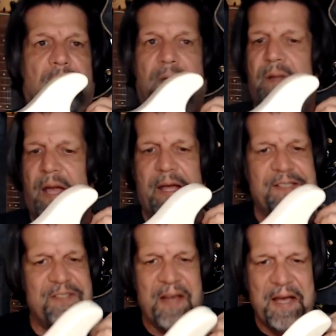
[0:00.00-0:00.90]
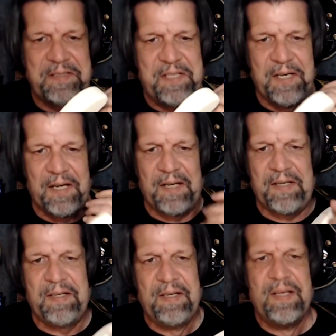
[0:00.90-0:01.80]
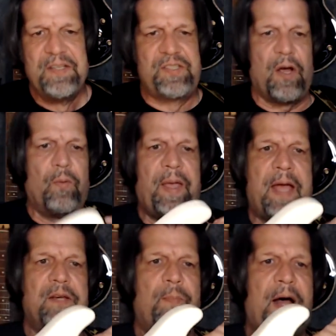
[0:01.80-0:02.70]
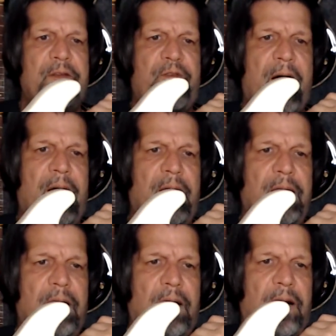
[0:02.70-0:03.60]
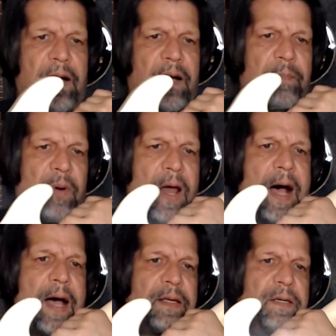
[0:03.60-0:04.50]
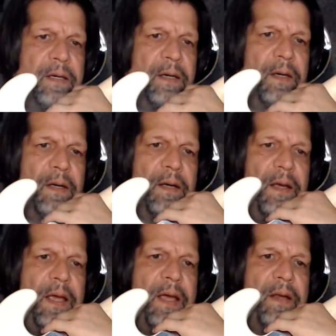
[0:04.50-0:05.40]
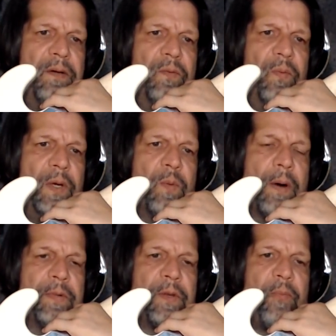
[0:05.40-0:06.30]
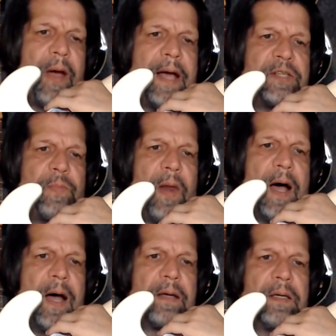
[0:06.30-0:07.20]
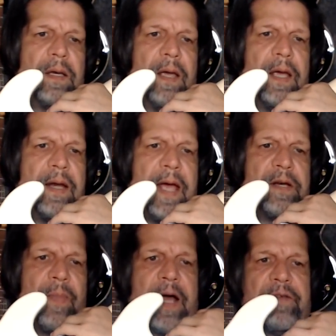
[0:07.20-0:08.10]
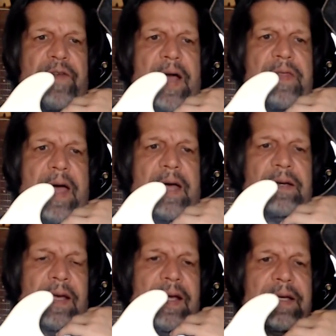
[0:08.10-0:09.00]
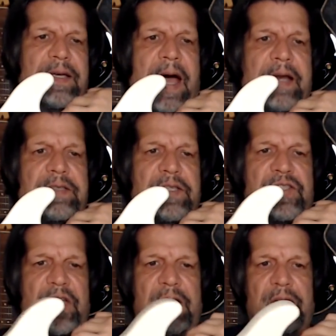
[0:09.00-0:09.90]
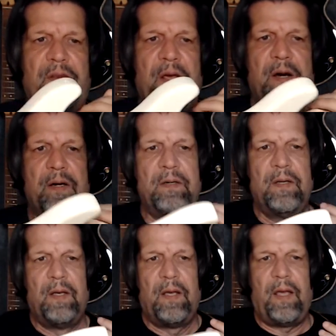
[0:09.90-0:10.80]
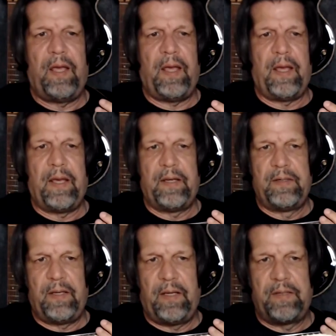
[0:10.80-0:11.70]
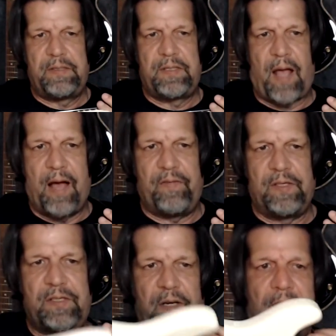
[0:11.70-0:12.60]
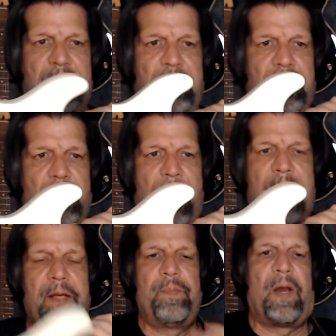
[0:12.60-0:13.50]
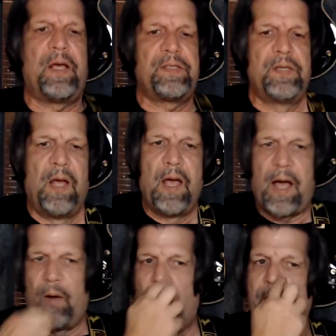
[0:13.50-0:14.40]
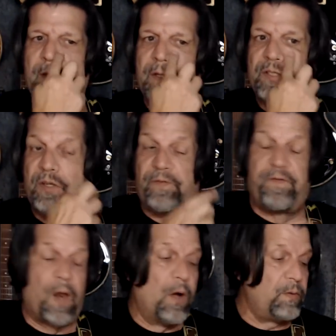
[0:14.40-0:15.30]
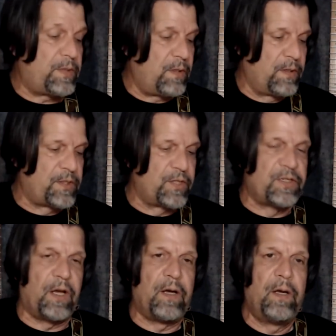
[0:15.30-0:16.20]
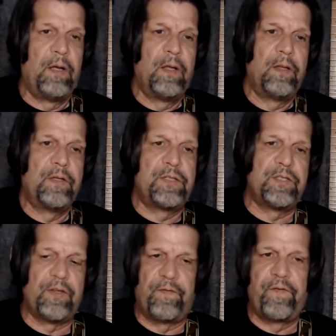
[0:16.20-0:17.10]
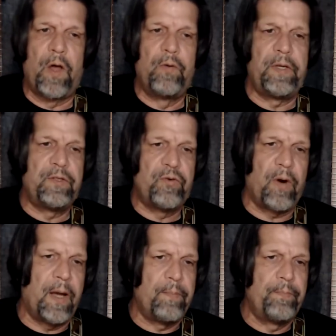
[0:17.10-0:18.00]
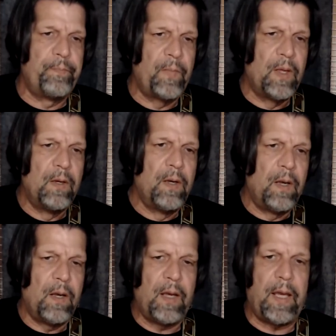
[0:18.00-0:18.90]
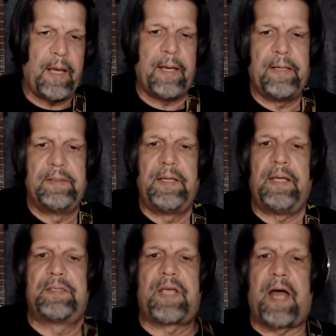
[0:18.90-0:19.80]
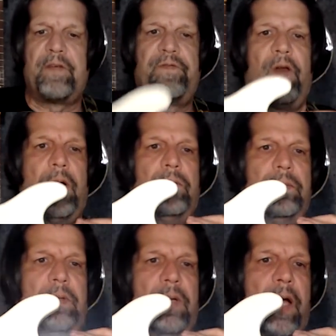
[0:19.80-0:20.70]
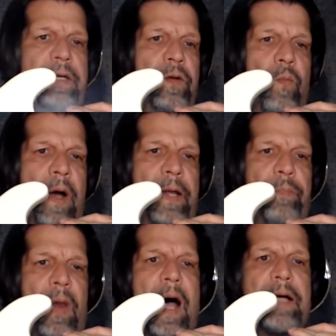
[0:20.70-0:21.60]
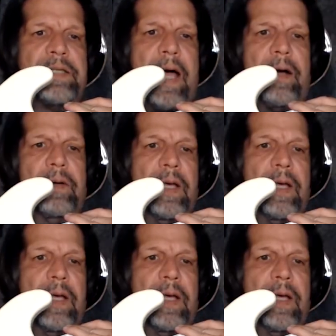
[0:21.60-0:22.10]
That's not good. So we had to modify a block, and we went with a brass block and had to modify that. Got it to sit in there, and it's obviously clear of the body. Plus, I wanted this to float. This is a floating trem, and it's got to float. I didn't want it blocked out.